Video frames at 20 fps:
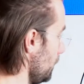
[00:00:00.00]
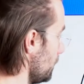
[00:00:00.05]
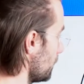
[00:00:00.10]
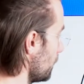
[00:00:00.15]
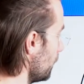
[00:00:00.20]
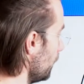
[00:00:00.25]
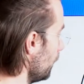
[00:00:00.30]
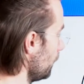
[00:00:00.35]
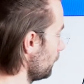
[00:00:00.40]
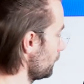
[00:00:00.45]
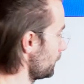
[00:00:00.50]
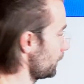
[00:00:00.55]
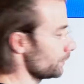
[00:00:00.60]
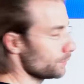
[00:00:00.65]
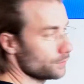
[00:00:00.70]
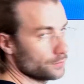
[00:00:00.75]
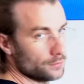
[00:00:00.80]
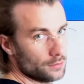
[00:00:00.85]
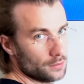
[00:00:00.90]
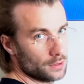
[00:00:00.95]
is
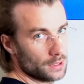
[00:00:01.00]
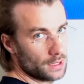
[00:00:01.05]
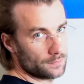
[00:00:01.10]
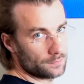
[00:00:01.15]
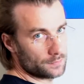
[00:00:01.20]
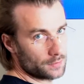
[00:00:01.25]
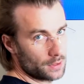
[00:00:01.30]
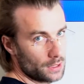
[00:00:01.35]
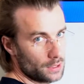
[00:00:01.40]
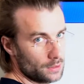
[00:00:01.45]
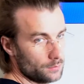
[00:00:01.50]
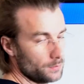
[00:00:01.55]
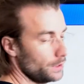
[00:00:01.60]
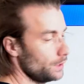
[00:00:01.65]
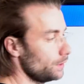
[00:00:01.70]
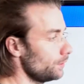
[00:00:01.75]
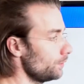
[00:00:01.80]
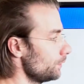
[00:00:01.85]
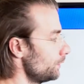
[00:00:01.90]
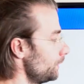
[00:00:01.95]
closer to the left
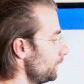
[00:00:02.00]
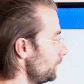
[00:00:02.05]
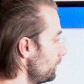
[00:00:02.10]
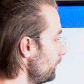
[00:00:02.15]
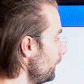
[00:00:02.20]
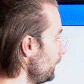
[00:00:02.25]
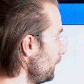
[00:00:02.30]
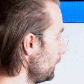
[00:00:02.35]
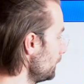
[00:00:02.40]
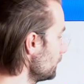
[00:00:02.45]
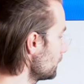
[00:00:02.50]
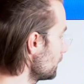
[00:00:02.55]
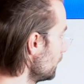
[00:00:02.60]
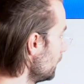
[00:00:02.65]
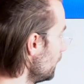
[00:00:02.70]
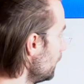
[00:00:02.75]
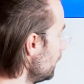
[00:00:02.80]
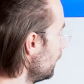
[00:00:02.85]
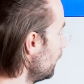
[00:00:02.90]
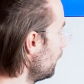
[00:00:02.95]
carabiner. This means
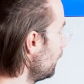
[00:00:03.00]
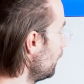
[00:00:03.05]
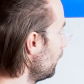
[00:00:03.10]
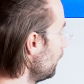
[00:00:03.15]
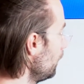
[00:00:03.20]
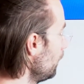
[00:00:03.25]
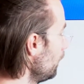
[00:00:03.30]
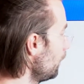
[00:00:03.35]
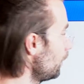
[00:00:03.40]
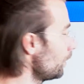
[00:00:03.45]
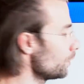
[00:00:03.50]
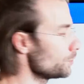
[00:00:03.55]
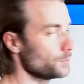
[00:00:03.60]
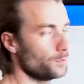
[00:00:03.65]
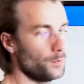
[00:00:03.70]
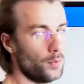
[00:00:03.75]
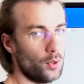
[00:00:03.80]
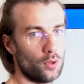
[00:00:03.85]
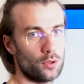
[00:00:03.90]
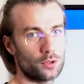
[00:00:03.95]
a
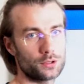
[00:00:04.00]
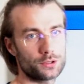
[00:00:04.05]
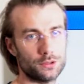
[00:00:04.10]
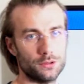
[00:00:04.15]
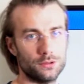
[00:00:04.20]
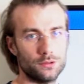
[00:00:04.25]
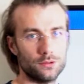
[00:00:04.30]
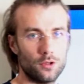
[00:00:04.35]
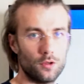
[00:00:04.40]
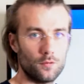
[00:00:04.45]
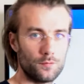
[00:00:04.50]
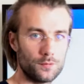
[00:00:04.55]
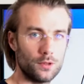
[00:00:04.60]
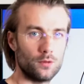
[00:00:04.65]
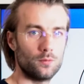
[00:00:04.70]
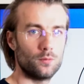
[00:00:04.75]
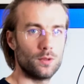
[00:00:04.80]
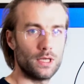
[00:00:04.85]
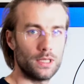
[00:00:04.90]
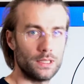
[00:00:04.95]
larger portion of
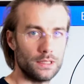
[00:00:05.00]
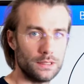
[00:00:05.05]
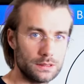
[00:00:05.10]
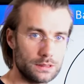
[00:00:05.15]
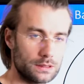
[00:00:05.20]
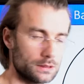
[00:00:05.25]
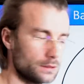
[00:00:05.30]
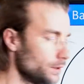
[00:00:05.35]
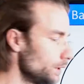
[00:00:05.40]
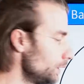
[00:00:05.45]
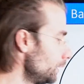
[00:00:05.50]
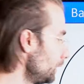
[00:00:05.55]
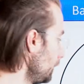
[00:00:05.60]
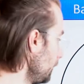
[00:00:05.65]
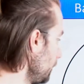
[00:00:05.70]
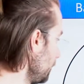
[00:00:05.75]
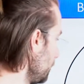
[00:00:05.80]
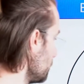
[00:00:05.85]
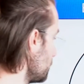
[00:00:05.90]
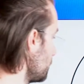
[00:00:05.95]
your weight
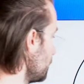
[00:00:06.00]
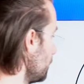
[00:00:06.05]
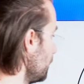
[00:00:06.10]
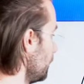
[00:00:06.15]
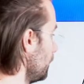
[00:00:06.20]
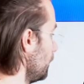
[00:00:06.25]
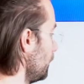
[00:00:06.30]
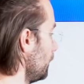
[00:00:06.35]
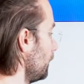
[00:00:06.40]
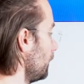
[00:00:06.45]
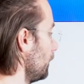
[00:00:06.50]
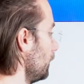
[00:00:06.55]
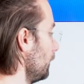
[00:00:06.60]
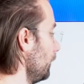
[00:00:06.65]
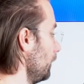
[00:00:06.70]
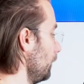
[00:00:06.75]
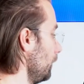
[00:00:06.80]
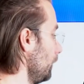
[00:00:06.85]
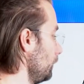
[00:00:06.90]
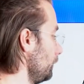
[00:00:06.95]
is
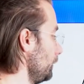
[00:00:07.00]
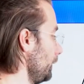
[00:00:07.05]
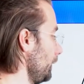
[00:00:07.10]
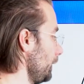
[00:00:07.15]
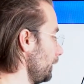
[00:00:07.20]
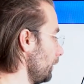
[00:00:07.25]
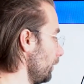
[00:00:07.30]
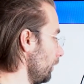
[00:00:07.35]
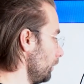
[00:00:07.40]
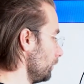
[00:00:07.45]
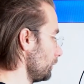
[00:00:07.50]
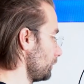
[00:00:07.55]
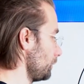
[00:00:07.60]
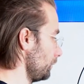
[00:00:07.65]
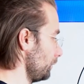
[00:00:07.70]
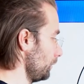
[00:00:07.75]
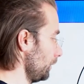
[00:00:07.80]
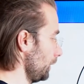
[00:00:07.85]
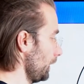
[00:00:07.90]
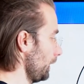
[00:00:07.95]
loaded
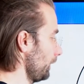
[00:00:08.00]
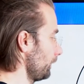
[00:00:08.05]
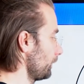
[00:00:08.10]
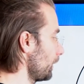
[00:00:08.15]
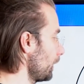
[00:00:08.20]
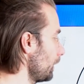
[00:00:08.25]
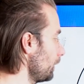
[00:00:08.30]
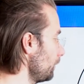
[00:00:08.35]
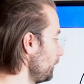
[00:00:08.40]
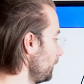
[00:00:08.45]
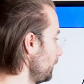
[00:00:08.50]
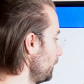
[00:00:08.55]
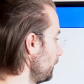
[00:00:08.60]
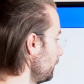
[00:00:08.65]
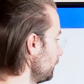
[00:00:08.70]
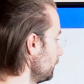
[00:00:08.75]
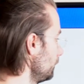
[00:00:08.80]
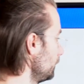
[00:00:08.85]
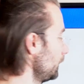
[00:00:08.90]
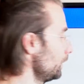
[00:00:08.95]
onto the left
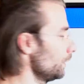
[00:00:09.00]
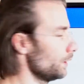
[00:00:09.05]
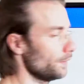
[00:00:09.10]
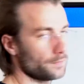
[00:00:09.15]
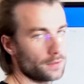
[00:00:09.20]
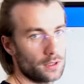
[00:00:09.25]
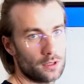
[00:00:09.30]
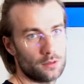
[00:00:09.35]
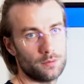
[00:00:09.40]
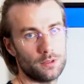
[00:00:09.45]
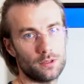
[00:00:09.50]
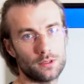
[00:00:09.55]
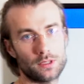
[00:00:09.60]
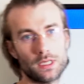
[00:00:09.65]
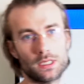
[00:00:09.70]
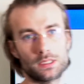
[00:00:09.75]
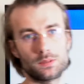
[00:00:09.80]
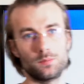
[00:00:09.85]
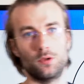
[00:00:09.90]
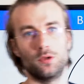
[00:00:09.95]
carabiner. The left carabiner
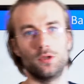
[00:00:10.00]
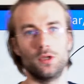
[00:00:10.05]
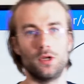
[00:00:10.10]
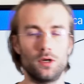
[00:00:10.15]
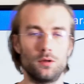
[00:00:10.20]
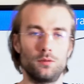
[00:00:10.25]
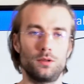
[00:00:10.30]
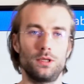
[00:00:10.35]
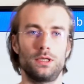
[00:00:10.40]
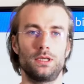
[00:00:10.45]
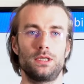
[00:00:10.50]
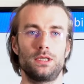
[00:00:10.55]
gets more load